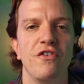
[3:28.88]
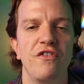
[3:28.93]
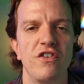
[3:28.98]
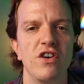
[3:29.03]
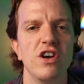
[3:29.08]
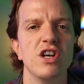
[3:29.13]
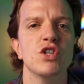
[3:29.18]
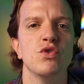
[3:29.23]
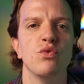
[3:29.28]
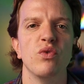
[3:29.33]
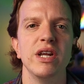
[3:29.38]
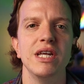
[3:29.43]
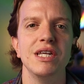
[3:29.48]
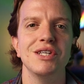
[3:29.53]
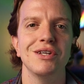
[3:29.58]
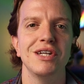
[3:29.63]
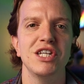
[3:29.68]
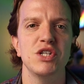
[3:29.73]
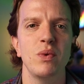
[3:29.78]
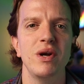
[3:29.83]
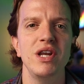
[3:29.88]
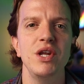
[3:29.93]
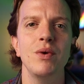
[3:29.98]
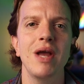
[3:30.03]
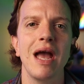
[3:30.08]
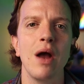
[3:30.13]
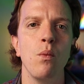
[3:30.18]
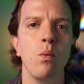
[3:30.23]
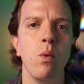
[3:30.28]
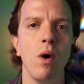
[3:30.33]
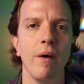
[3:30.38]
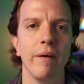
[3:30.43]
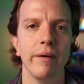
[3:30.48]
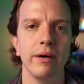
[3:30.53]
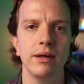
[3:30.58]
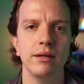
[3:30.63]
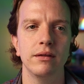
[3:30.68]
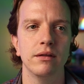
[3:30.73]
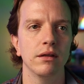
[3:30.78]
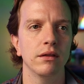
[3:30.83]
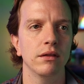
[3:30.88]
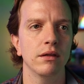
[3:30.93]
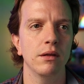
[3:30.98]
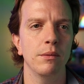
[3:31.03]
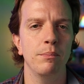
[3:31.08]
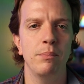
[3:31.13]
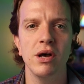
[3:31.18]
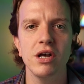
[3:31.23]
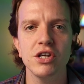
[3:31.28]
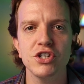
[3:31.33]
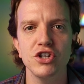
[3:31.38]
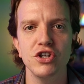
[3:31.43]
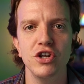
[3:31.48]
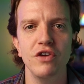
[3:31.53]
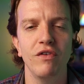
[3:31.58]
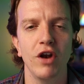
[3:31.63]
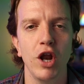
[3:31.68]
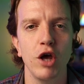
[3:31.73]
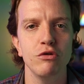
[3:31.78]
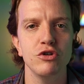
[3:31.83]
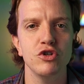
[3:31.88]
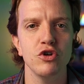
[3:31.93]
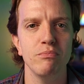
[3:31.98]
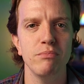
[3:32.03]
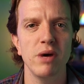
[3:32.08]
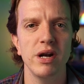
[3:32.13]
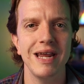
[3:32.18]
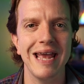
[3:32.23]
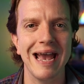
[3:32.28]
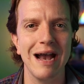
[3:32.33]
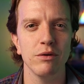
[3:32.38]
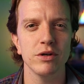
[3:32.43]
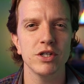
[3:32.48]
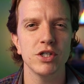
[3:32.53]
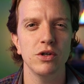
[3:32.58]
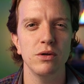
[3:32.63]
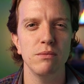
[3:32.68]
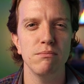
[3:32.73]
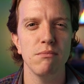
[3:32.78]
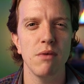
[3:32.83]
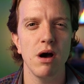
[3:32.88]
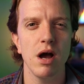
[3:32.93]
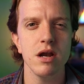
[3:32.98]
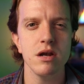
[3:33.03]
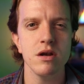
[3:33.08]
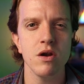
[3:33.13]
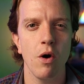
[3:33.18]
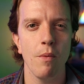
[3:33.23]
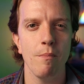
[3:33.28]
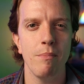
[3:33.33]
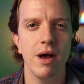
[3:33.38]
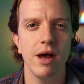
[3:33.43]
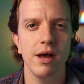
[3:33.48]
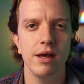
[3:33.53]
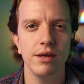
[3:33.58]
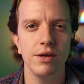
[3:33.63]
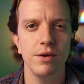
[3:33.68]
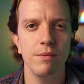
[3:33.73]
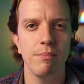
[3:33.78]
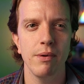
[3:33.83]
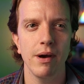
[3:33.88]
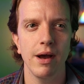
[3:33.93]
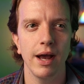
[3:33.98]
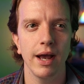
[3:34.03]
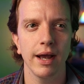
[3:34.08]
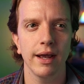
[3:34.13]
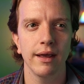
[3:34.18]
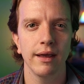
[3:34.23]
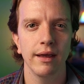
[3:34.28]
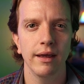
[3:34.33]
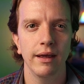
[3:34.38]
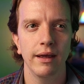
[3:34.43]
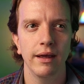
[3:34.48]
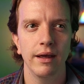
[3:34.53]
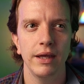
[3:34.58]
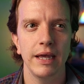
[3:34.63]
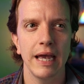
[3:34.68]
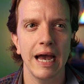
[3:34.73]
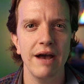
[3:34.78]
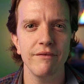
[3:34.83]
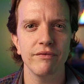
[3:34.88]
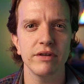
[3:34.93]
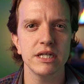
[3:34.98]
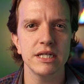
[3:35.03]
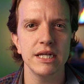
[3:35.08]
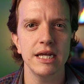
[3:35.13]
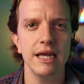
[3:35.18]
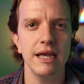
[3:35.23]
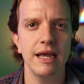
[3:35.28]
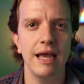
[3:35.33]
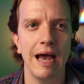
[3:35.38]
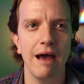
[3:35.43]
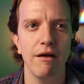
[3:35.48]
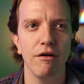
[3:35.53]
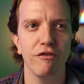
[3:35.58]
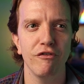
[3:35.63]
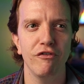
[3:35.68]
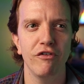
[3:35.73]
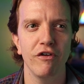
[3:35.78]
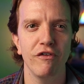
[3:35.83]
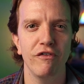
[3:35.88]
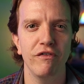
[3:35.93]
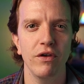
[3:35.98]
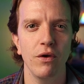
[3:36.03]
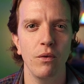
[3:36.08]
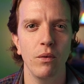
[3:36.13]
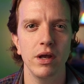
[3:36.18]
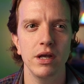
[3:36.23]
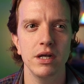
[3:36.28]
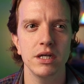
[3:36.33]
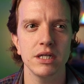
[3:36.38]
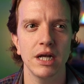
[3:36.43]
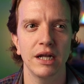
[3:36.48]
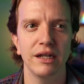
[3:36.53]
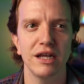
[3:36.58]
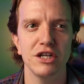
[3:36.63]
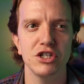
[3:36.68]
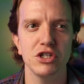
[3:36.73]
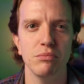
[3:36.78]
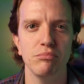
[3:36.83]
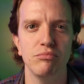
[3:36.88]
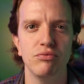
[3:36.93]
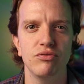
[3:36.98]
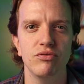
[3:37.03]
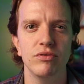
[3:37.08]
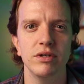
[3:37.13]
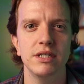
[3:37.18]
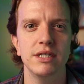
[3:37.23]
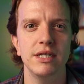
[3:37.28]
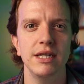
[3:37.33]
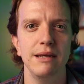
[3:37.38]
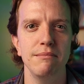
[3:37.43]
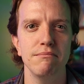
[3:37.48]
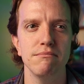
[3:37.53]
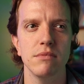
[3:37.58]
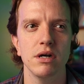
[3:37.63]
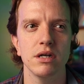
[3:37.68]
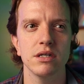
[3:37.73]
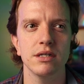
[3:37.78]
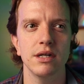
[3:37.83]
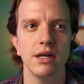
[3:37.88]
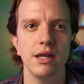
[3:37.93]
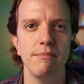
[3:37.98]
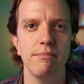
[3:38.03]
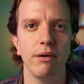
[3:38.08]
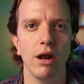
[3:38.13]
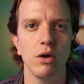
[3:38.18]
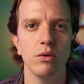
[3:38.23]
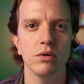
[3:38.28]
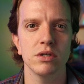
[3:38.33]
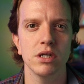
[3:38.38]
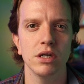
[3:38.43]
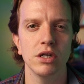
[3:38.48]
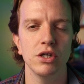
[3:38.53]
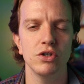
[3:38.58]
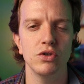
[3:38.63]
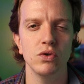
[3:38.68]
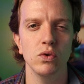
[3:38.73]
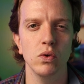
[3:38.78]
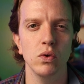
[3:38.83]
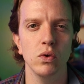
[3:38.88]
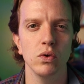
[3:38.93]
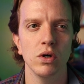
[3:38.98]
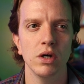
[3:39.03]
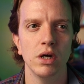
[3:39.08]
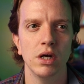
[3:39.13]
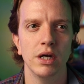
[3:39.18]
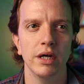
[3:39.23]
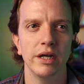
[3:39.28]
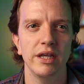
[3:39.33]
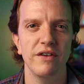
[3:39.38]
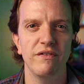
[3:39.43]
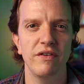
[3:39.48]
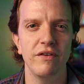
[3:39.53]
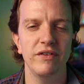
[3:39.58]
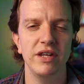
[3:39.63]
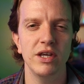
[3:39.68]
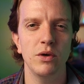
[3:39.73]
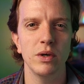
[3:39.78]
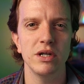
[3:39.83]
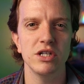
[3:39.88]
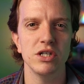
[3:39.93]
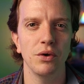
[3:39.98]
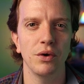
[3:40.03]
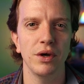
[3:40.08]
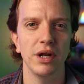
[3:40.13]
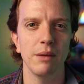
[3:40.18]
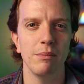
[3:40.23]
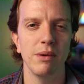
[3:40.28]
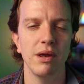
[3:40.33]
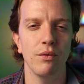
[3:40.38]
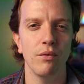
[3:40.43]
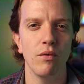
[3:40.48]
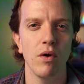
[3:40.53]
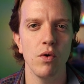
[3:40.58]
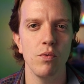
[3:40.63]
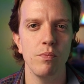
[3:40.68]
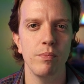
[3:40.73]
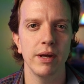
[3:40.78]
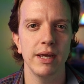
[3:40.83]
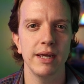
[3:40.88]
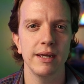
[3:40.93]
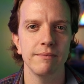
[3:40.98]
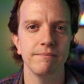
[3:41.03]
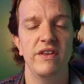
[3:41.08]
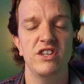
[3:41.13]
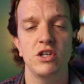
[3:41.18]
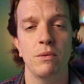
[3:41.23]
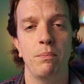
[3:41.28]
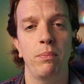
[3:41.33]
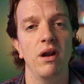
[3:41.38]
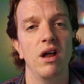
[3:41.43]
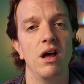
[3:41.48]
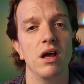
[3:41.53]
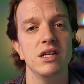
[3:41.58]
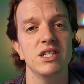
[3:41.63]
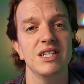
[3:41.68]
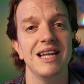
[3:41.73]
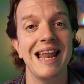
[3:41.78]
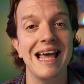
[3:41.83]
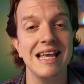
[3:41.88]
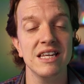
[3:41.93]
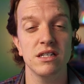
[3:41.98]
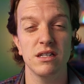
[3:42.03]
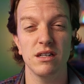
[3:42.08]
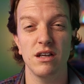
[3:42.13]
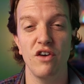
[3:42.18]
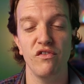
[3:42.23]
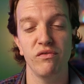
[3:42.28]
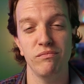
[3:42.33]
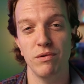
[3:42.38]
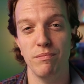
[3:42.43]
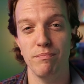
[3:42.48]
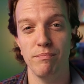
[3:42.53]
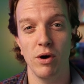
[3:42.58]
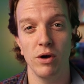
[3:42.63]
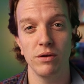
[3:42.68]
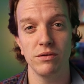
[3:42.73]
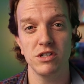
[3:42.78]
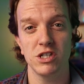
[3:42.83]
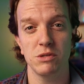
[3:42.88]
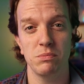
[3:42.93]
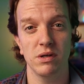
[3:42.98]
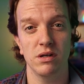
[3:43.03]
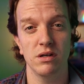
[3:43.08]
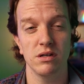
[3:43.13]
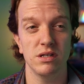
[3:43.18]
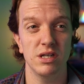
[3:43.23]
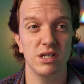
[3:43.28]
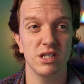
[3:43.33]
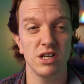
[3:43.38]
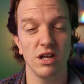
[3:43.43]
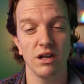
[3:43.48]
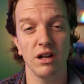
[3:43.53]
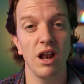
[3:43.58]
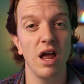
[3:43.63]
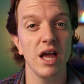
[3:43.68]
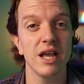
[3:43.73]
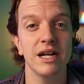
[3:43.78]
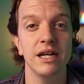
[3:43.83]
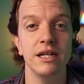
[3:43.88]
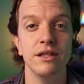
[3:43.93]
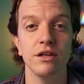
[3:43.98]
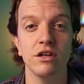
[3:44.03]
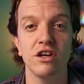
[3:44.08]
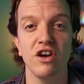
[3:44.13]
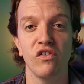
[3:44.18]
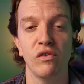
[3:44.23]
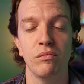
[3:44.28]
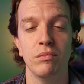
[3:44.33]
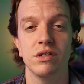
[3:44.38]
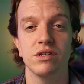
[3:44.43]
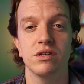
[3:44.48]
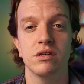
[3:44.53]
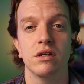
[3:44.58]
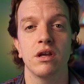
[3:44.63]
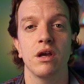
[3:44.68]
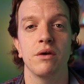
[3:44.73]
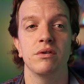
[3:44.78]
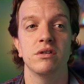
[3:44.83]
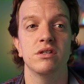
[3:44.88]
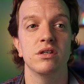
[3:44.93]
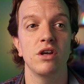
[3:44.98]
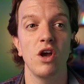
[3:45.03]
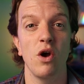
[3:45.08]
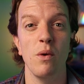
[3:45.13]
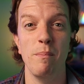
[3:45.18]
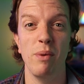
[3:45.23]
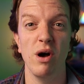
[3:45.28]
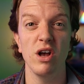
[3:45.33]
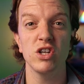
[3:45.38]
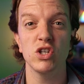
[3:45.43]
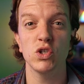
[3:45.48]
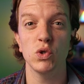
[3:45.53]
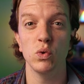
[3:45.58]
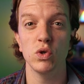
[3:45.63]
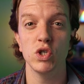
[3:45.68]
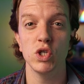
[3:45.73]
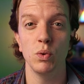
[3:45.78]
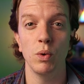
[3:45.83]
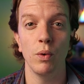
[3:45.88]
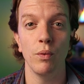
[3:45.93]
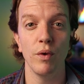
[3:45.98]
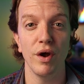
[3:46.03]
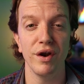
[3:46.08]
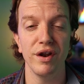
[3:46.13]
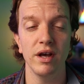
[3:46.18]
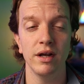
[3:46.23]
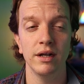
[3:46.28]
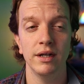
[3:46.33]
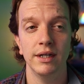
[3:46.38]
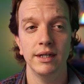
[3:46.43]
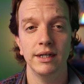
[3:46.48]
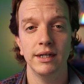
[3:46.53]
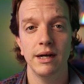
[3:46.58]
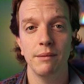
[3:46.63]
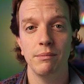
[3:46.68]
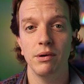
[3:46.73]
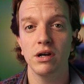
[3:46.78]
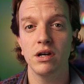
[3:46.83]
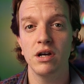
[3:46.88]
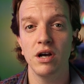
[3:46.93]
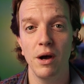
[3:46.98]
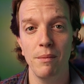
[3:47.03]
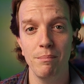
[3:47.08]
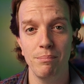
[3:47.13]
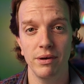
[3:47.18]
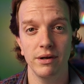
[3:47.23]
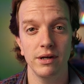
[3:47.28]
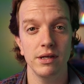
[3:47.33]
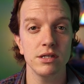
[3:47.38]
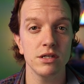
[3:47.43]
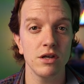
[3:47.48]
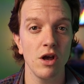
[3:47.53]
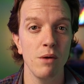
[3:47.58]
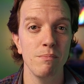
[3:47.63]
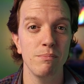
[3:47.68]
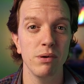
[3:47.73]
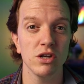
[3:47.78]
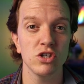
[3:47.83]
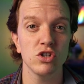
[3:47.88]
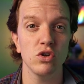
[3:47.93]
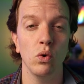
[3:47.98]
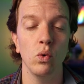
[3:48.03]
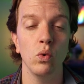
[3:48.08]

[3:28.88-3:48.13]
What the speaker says: The first reason is when you get worried that the person you've loaned your money out to might not pay you back. You haven't seen Karen for a few weeks and there's some pretty muscly blokes at her door. Your 50 quid's looking a bit ropey. This applies less to government bonds because it's unlikely that governments are going to go bust or do a runner, but companies go bust